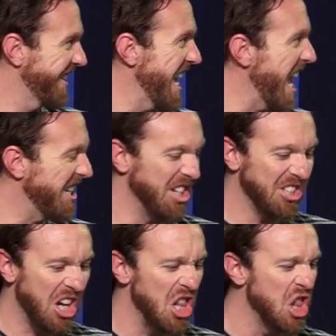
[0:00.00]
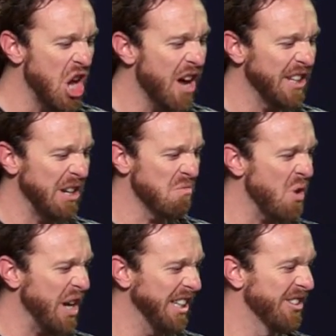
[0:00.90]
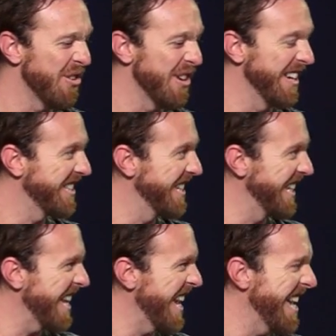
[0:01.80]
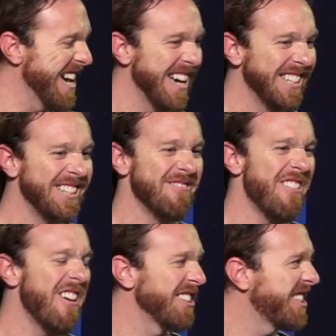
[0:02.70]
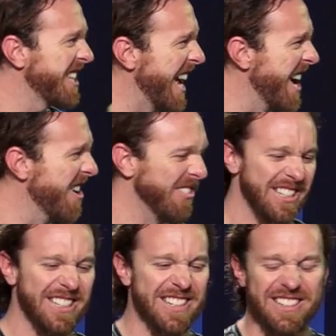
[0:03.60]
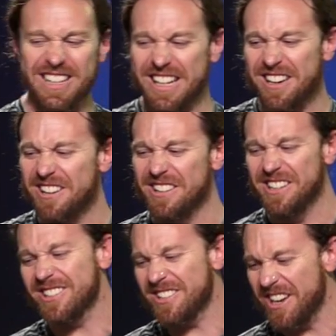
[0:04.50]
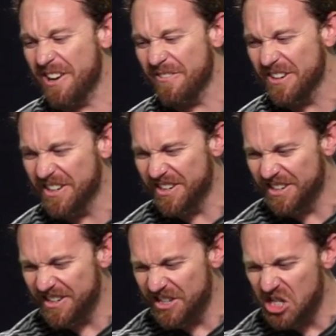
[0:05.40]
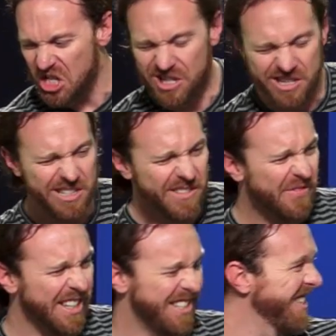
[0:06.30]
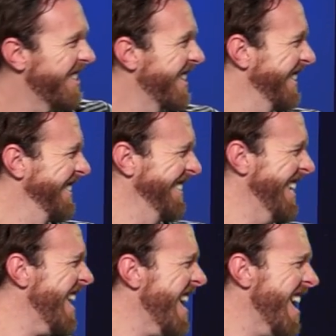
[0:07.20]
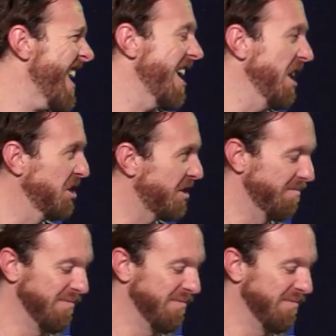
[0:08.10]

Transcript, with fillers: Yes. That just, I love like white noise and chaos and raw sounds, you know, like all this stuff. It's just, yeah, it's,